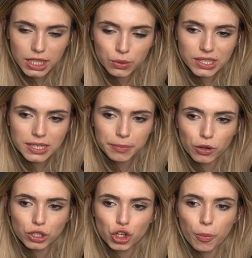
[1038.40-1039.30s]
We're simply
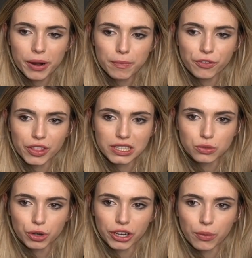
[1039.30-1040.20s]
going to open up for this
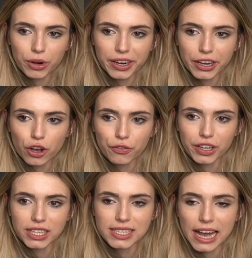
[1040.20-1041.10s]
rook, and we're going to go for
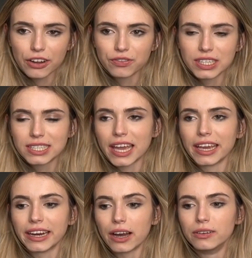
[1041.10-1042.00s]
the attack of this
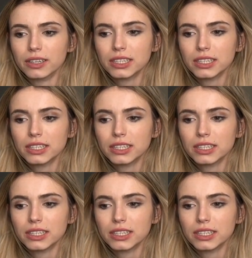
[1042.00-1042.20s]
king now.